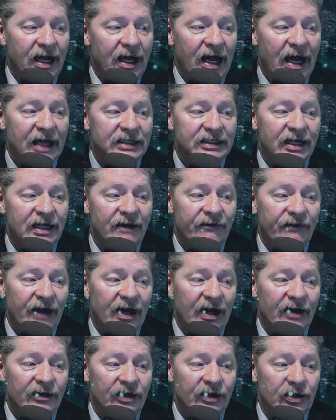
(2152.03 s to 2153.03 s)
as they
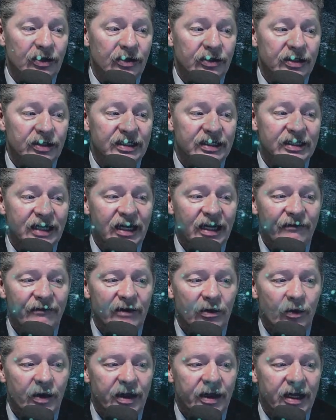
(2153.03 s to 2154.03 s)
found the goodness
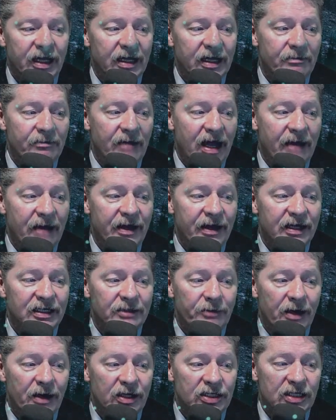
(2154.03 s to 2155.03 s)
even within, maybe
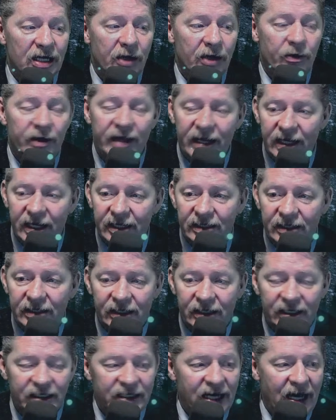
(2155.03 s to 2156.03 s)
especially within, a
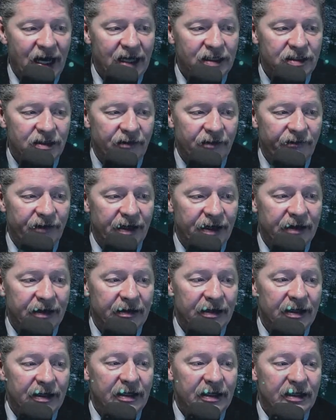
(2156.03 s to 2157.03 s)
catastrophe.
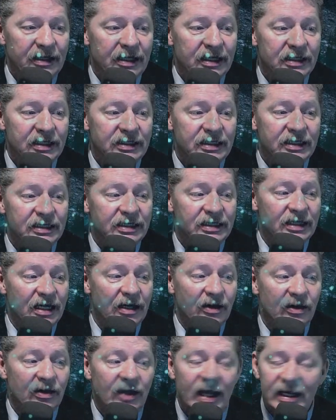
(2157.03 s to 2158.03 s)
This is
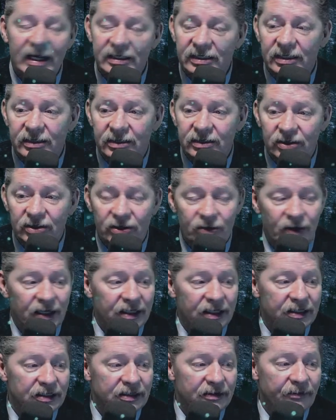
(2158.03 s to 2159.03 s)
their lesson to
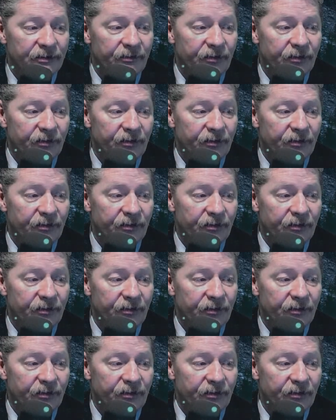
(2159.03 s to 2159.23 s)
us.